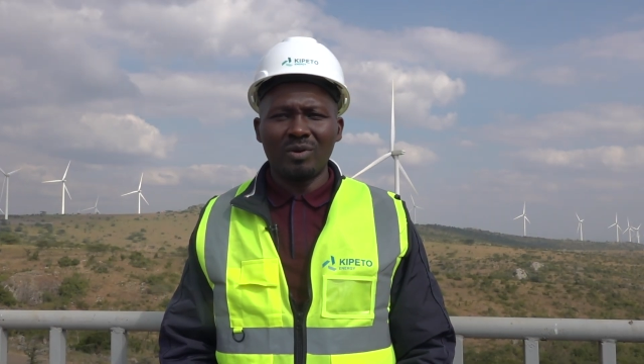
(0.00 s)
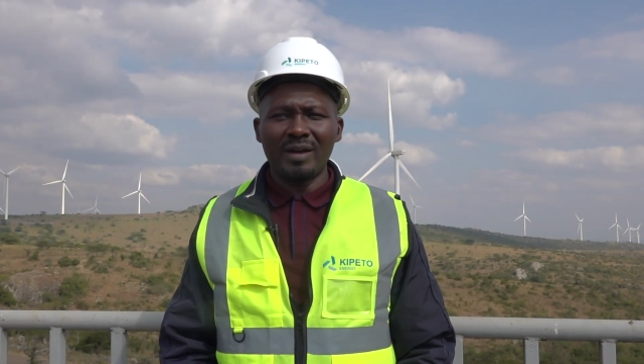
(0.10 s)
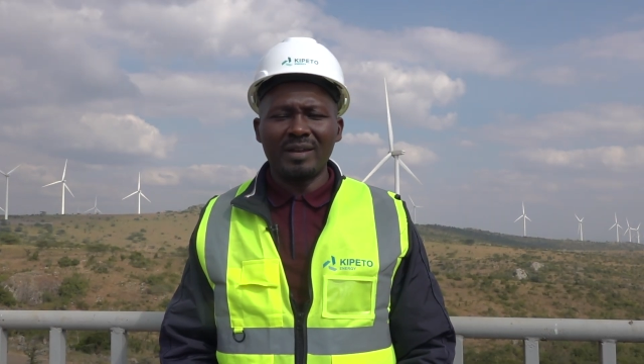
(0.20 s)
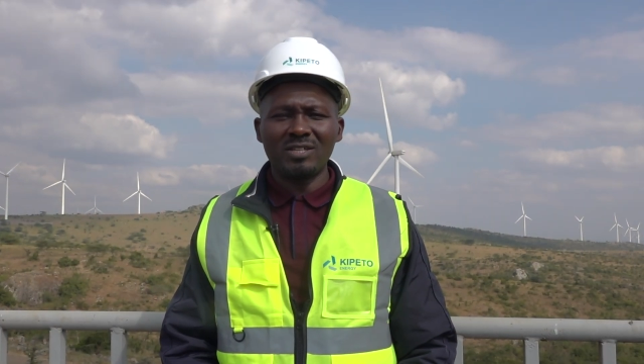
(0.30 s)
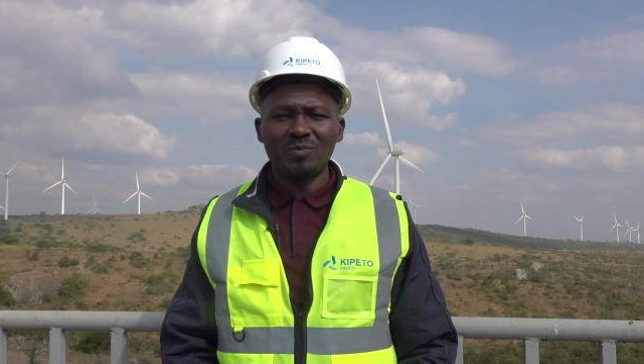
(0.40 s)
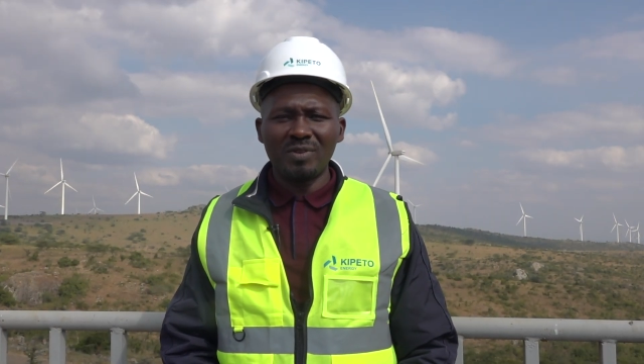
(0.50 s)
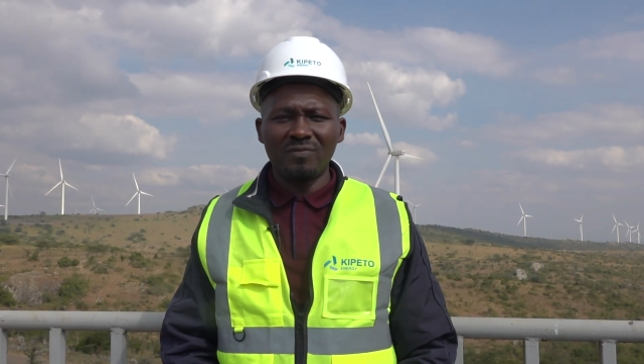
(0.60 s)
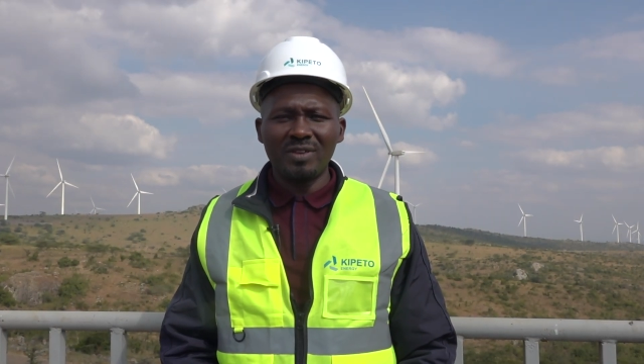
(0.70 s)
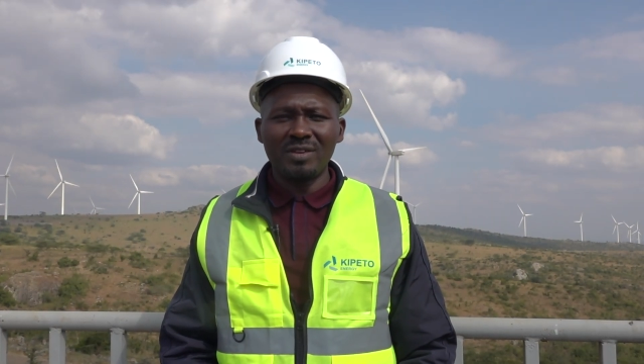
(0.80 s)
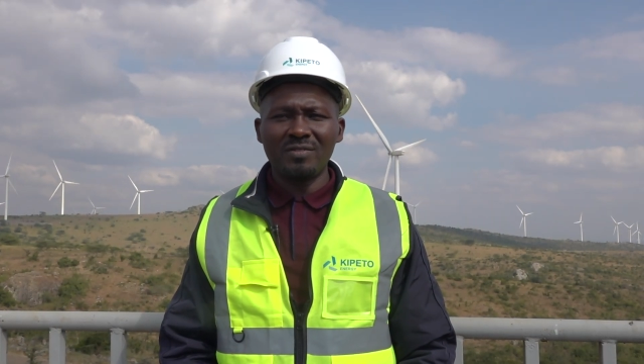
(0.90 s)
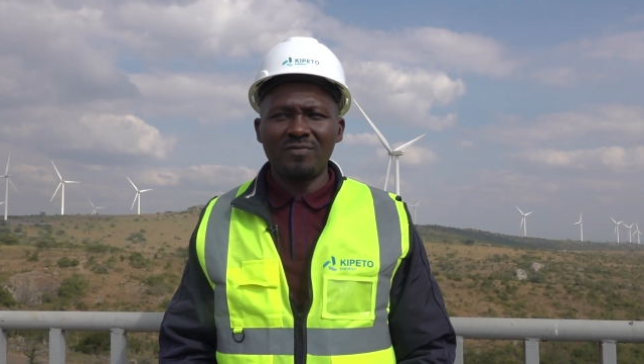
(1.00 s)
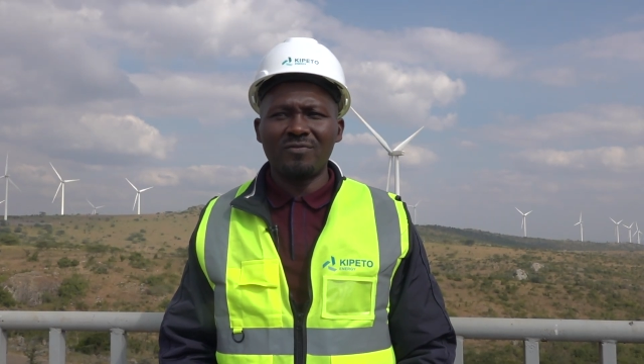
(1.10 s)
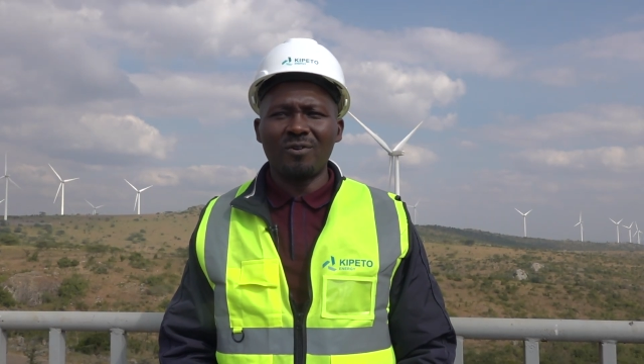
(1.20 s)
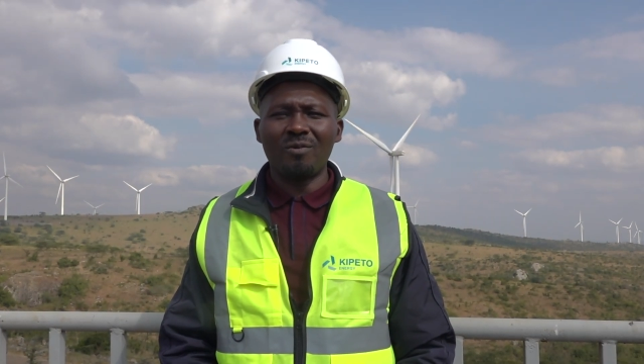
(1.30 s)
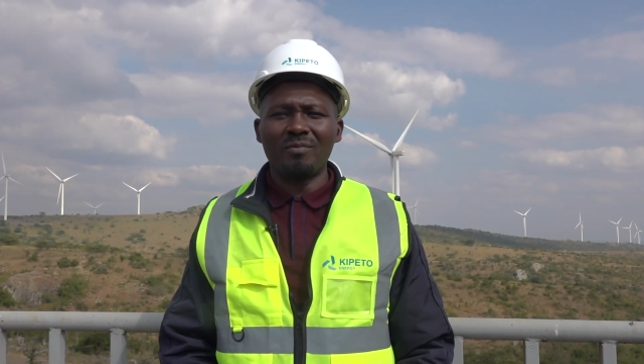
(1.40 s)
an SPV
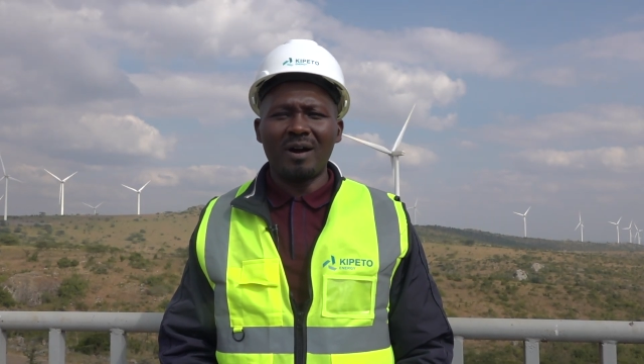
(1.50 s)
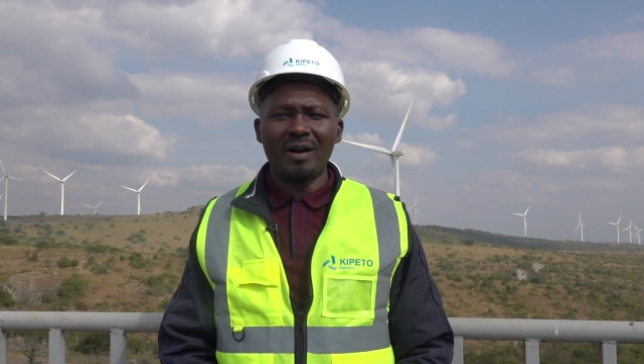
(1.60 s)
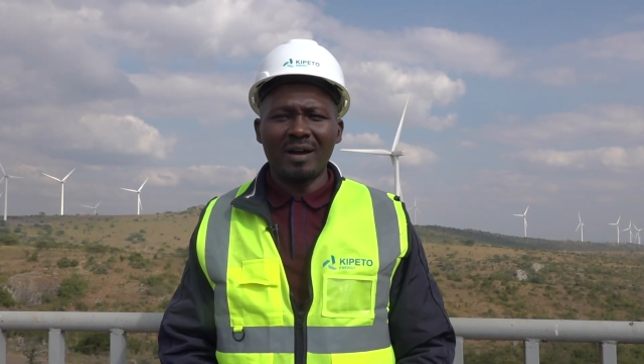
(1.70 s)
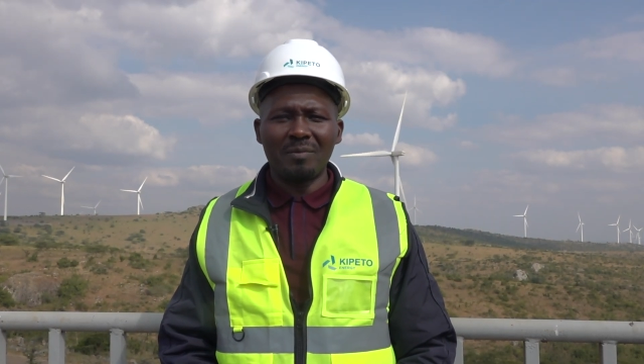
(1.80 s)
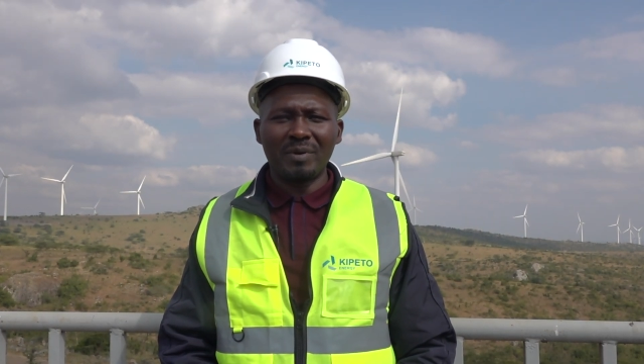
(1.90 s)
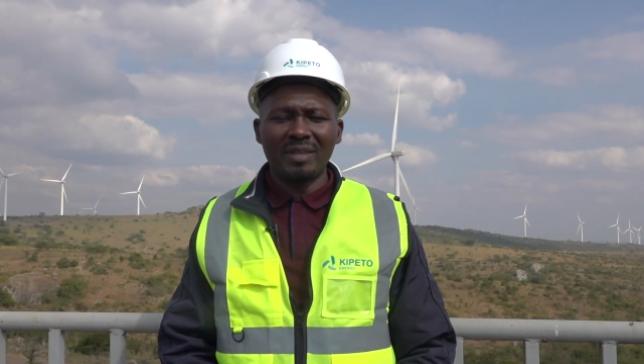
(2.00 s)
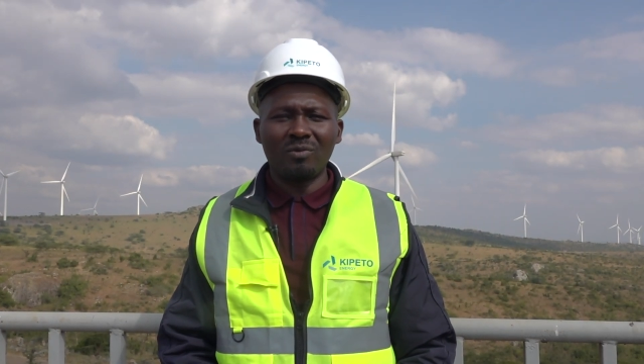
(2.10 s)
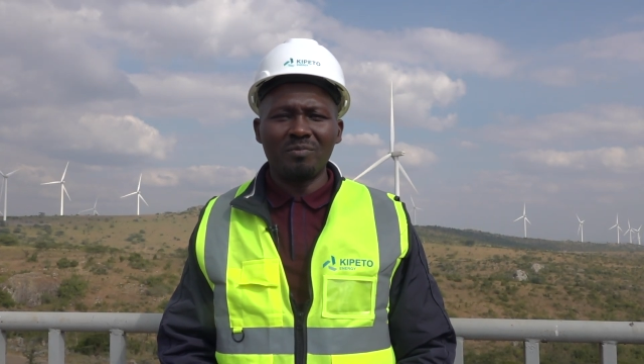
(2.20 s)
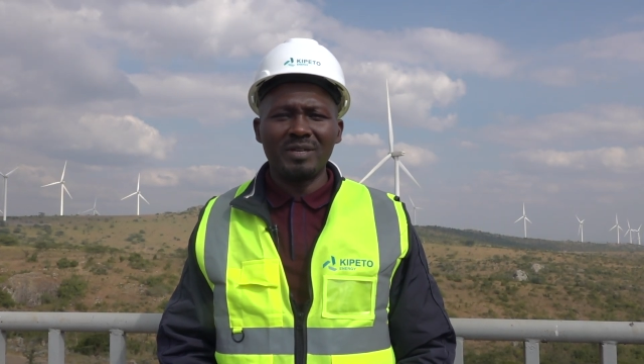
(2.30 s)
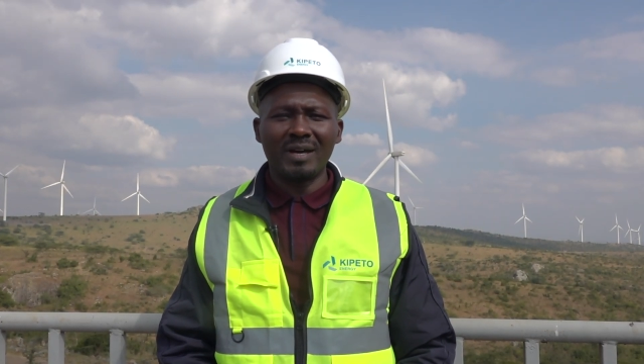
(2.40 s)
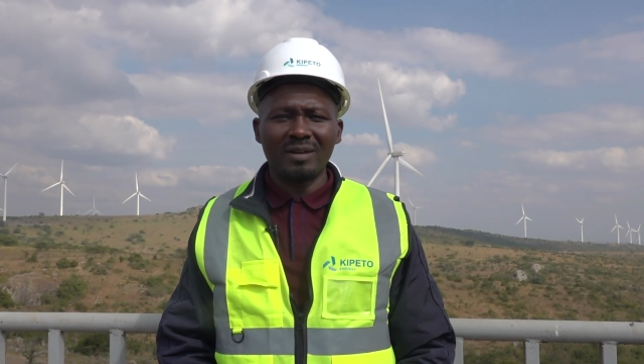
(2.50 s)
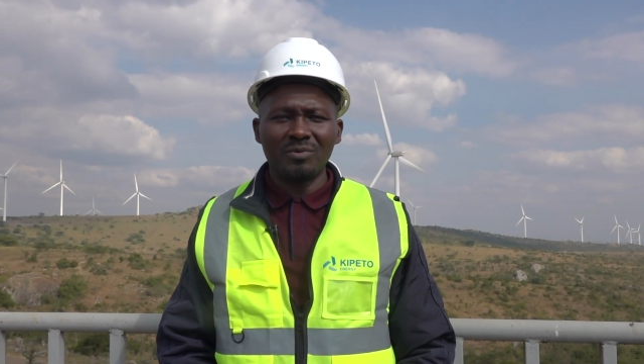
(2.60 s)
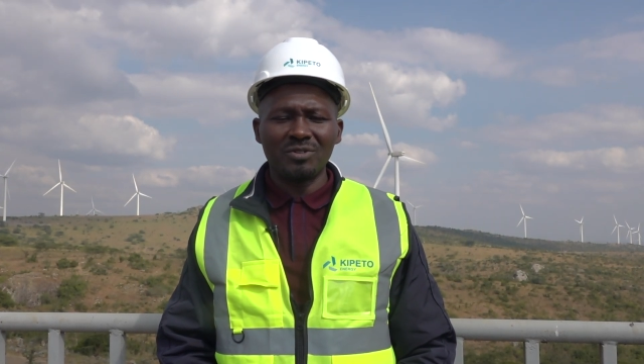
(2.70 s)
from a company that we began,